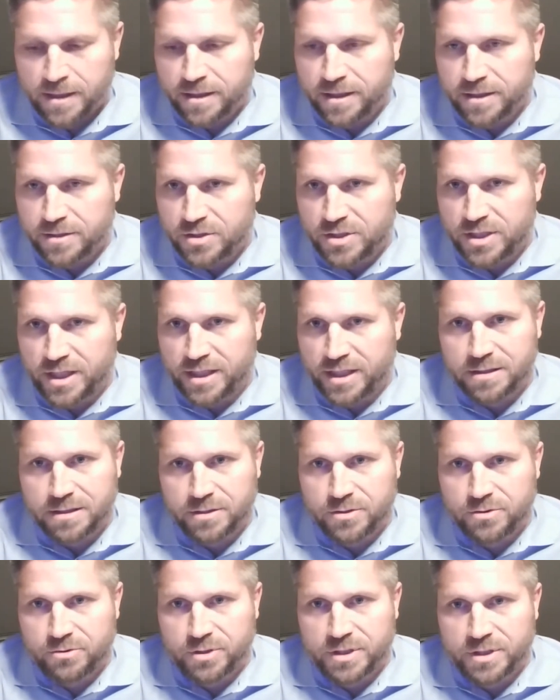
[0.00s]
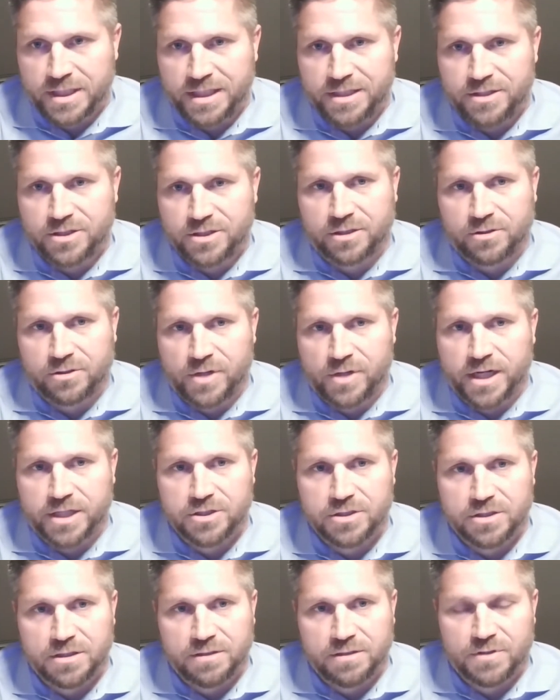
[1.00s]
They set the strategic
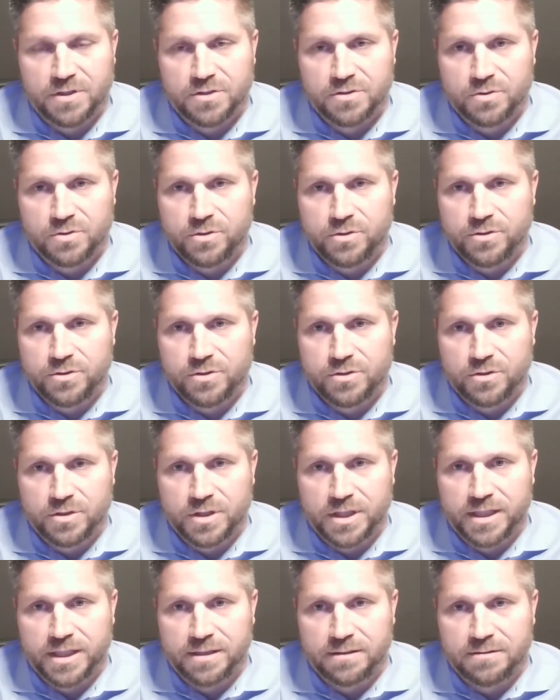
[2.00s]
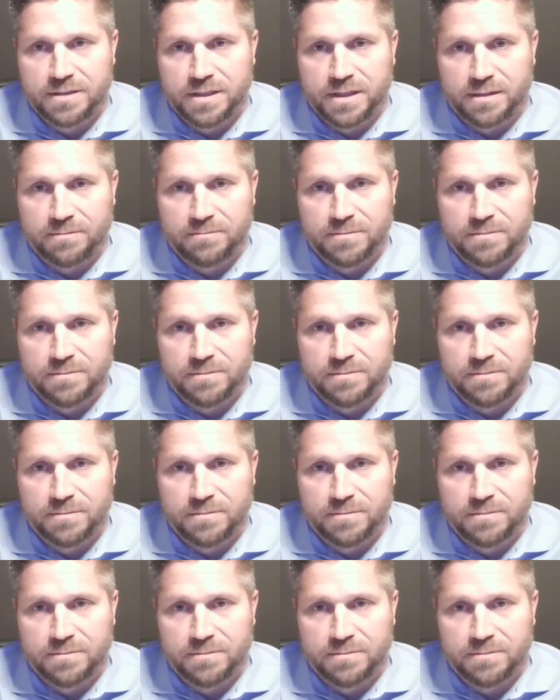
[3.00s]
direction of the schools, so they